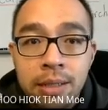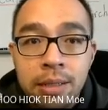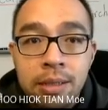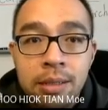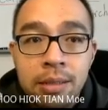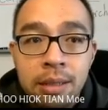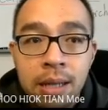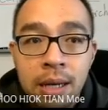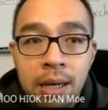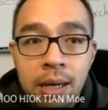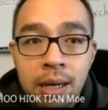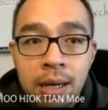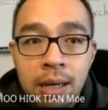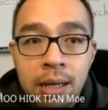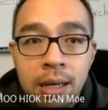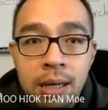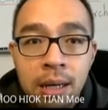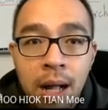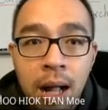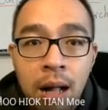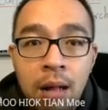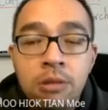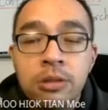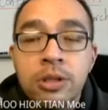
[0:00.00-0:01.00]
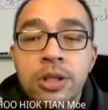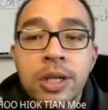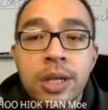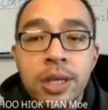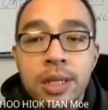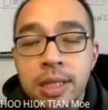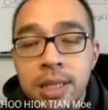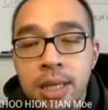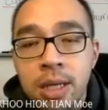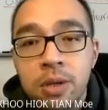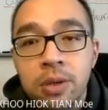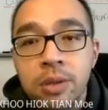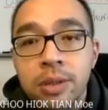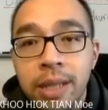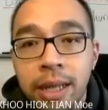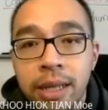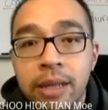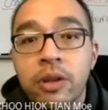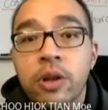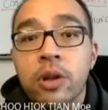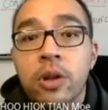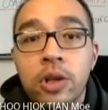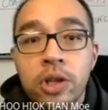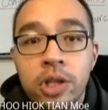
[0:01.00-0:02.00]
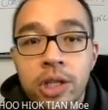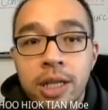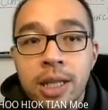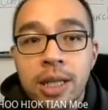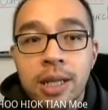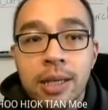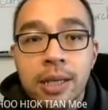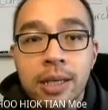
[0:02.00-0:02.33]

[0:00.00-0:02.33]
ultrasound technology